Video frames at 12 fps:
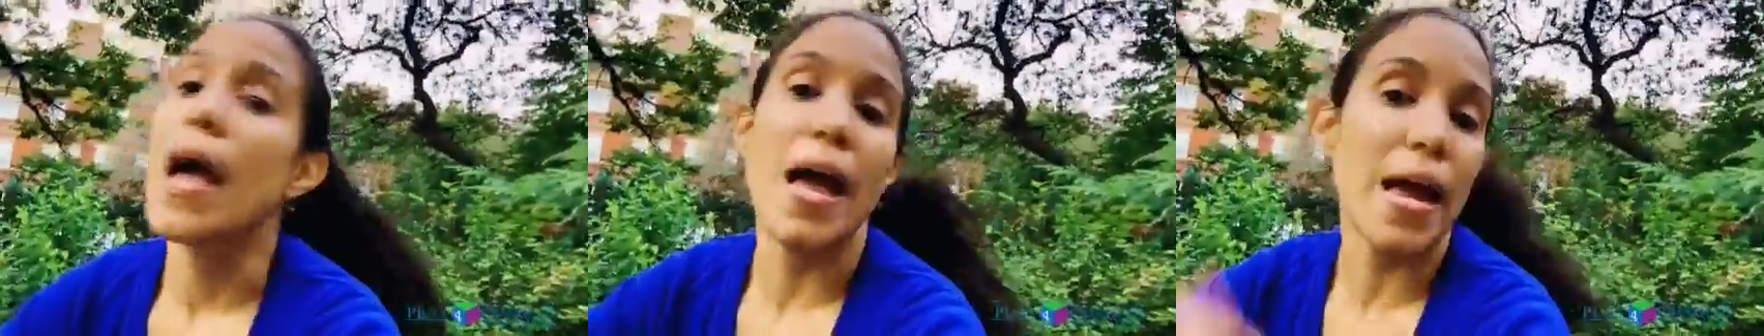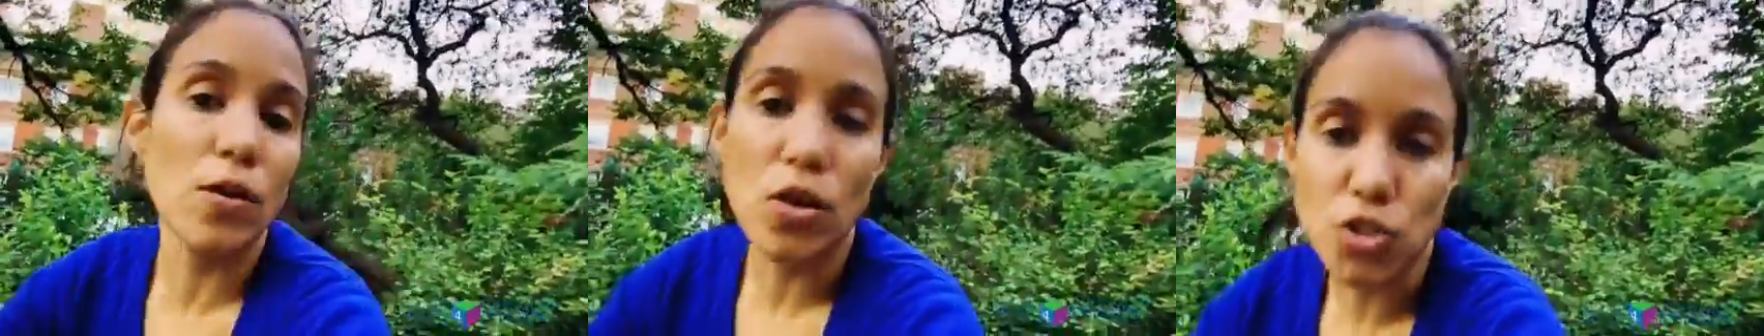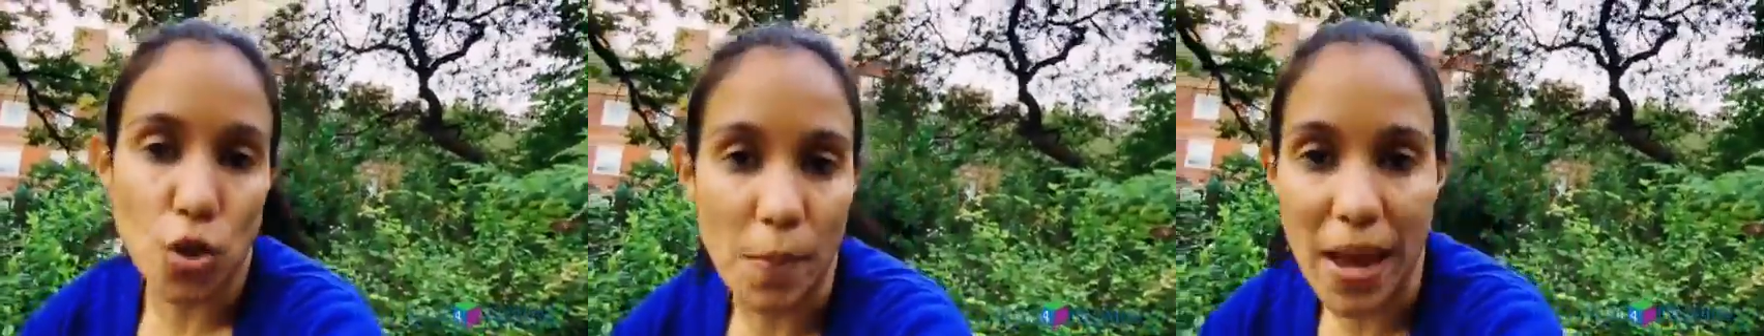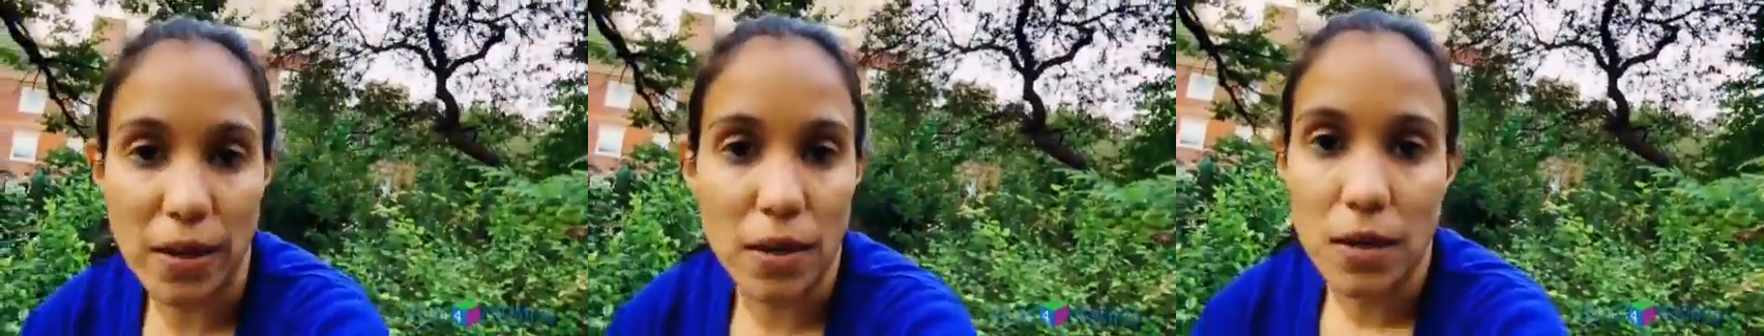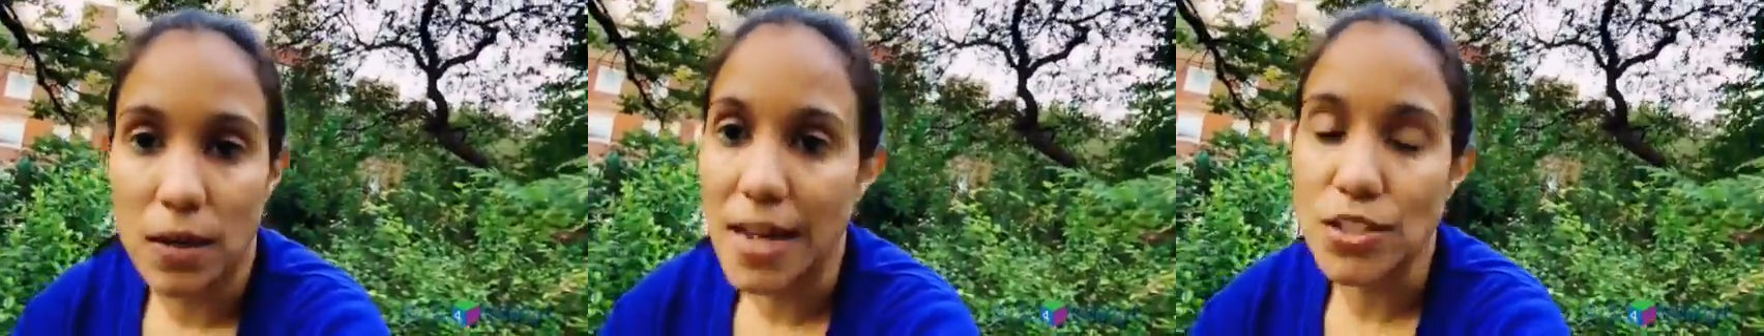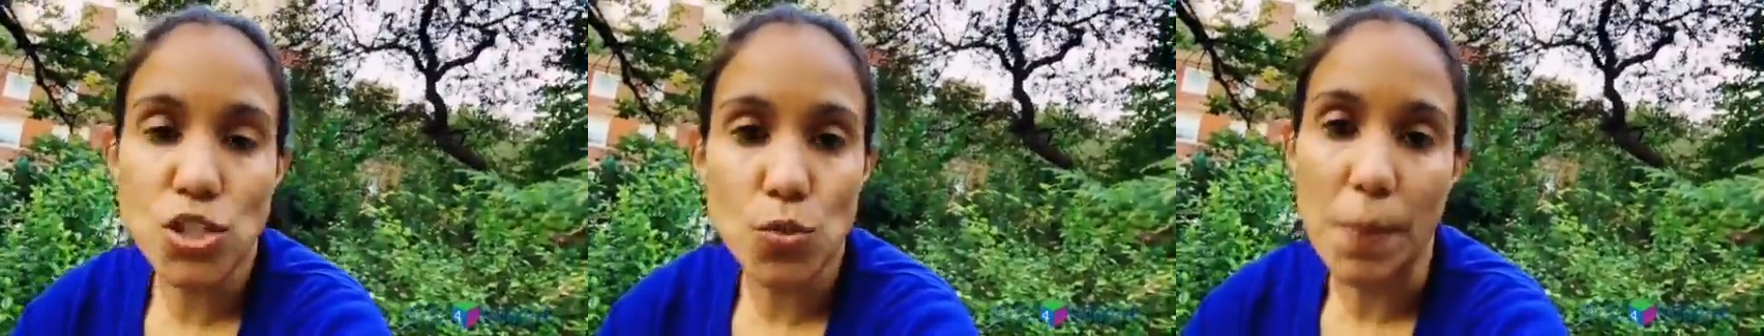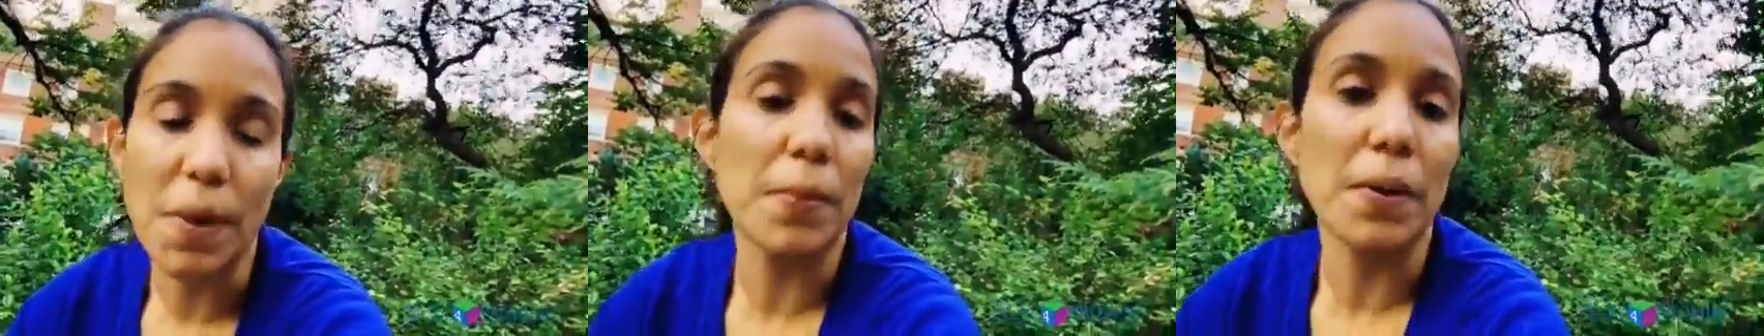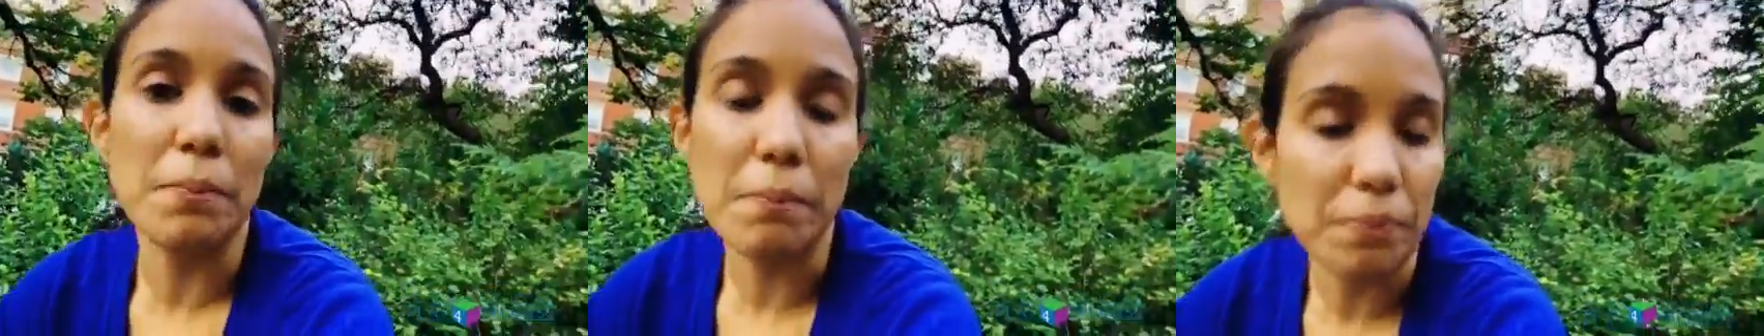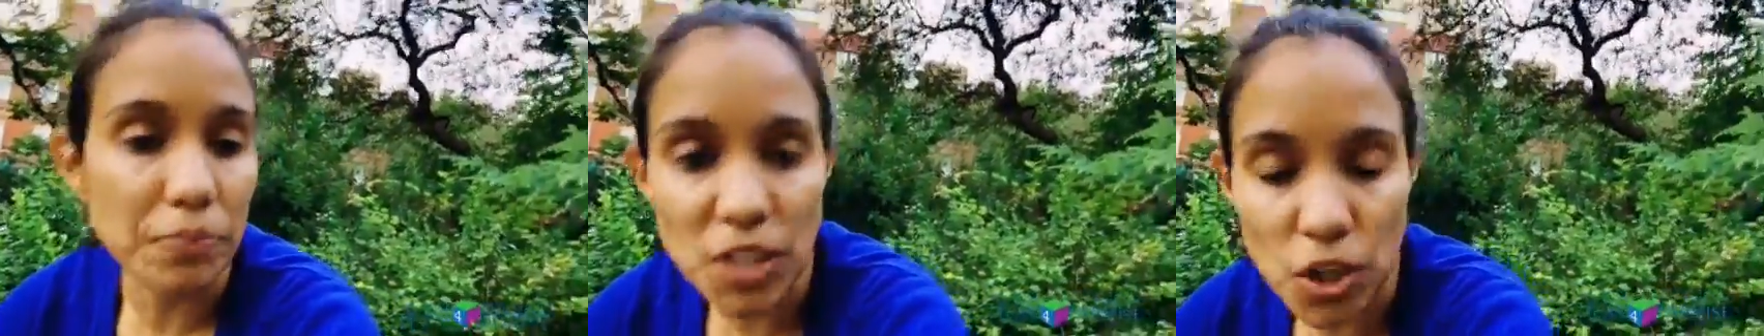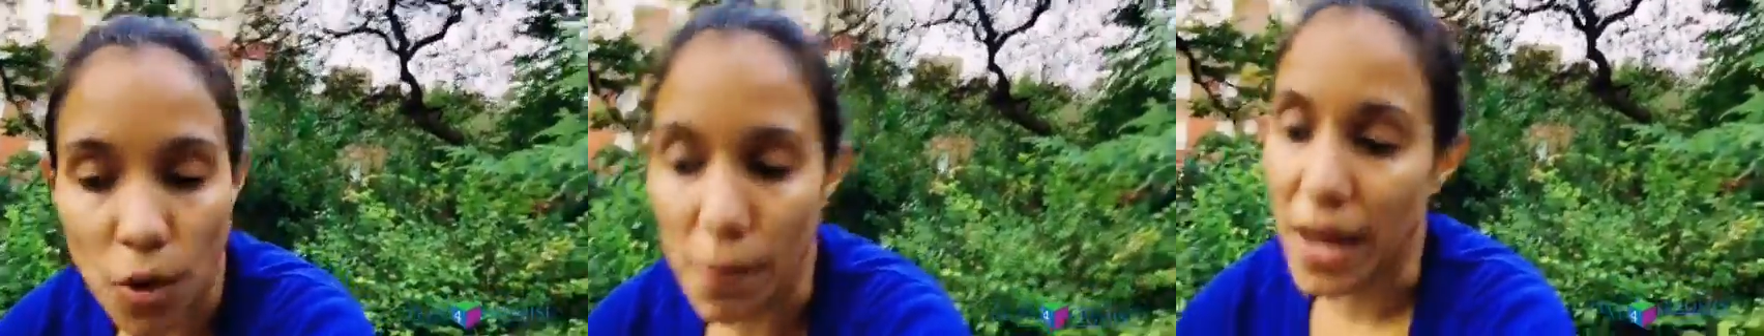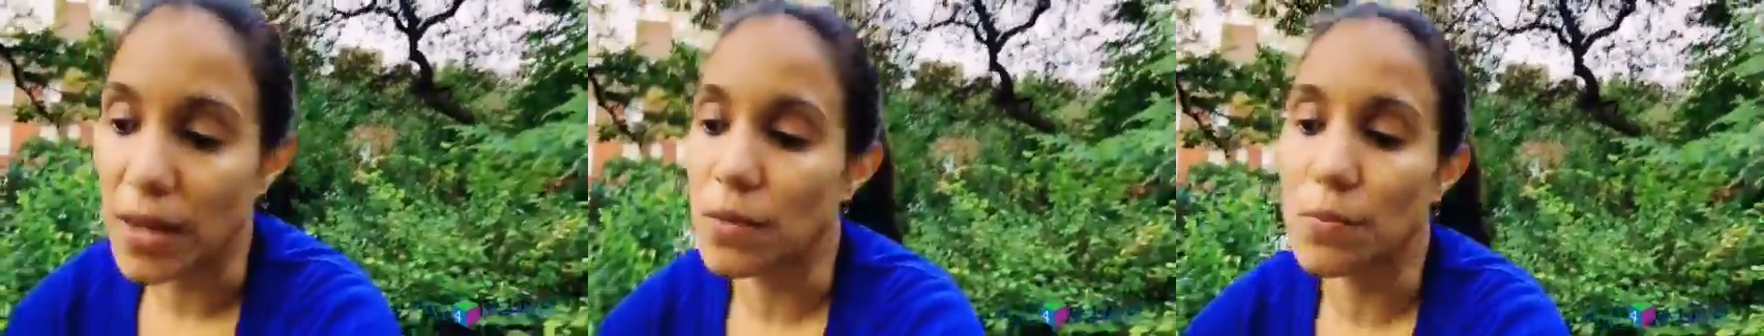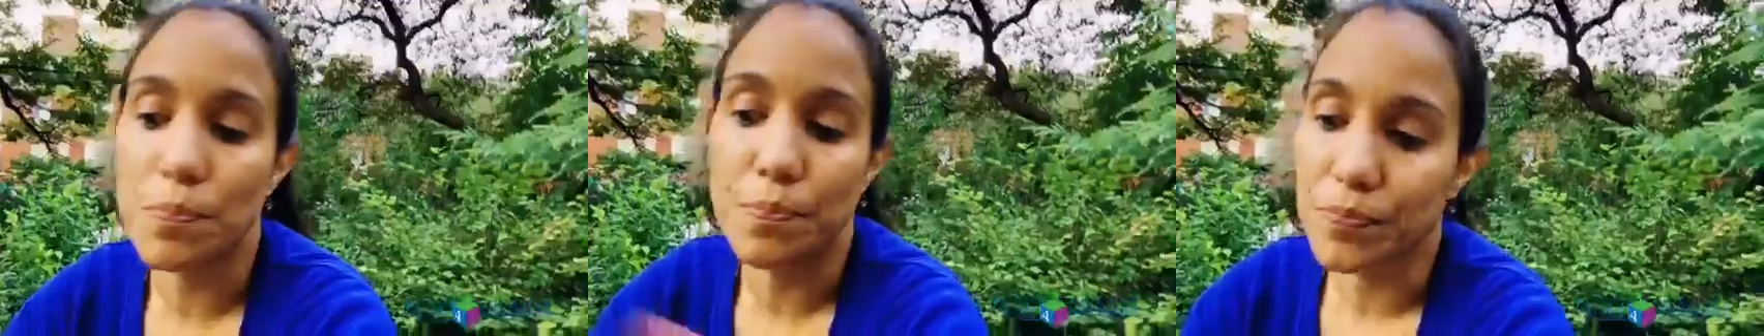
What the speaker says: And also men, not just women, but, you know, men.